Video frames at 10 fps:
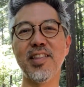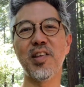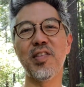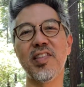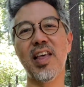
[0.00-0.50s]

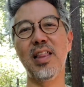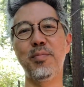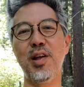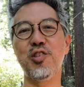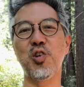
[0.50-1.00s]
To
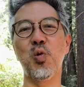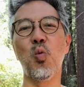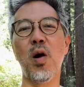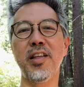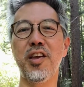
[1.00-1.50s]
celebrate your
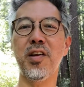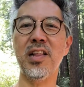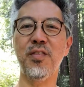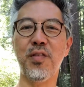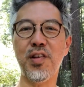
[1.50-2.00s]
one year
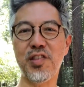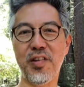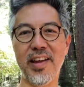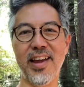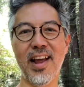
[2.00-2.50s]

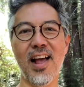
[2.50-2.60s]
anniversary,